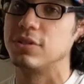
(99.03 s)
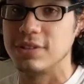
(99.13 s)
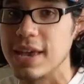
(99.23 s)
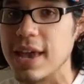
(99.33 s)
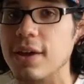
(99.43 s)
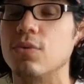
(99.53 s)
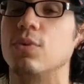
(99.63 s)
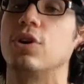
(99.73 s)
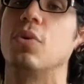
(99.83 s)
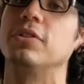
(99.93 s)
today
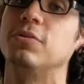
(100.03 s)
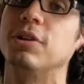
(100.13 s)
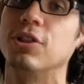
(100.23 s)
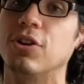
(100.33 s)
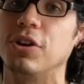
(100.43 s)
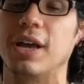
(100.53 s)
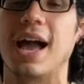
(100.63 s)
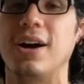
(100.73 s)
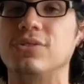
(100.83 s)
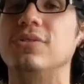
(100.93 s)
we're going to be learning
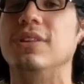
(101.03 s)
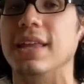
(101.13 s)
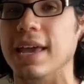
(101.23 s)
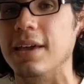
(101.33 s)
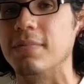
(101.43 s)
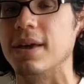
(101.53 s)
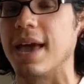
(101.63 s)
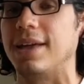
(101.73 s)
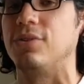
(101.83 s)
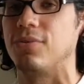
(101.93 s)
how to name
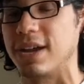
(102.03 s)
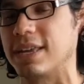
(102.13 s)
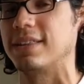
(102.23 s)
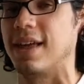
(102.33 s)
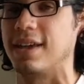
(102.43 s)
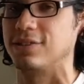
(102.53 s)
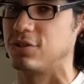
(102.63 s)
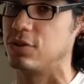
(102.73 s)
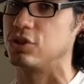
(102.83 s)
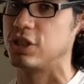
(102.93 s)
and recognize
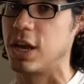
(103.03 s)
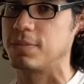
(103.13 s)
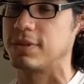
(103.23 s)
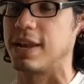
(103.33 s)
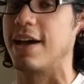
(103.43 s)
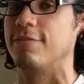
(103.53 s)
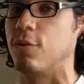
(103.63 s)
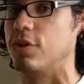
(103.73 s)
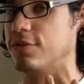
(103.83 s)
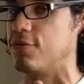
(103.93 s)
those shapes that have
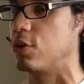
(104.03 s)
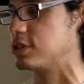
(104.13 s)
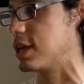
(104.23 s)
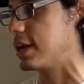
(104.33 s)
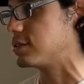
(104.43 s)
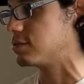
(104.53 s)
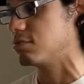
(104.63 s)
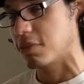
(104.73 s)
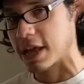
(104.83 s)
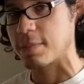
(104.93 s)
more than 4 sides,
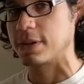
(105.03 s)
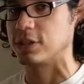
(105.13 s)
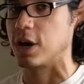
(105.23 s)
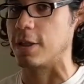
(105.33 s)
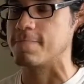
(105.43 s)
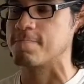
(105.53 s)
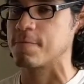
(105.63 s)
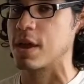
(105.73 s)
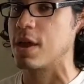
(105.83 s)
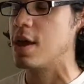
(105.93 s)
like a pentagon.
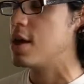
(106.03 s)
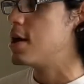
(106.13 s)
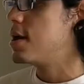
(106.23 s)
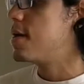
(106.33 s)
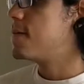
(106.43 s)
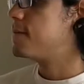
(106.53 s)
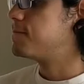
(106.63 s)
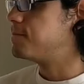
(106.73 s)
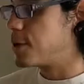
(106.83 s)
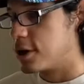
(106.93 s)

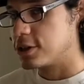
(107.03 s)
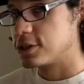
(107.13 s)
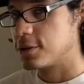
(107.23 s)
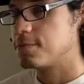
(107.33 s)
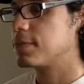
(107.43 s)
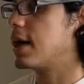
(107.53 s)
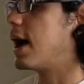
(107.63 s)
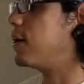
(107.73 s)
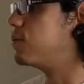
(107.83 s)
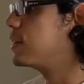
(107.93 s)
First,
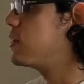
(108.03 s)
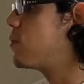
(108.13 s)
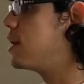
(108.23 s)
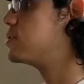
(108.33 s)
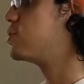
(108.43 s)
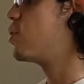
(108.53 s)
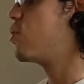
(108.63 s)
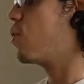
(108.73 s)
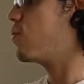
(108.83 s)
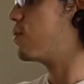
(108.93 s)
I really want to
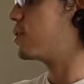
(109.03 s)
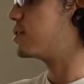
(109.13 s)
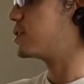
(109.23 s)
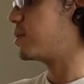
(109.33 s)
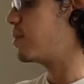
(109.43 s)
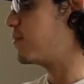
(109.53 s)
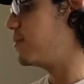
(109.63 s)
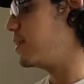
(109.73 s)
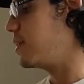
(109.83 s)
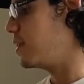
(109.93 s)
go over some of
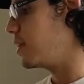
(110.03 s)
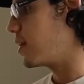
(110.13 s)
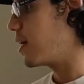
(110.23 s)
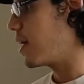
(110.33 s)
the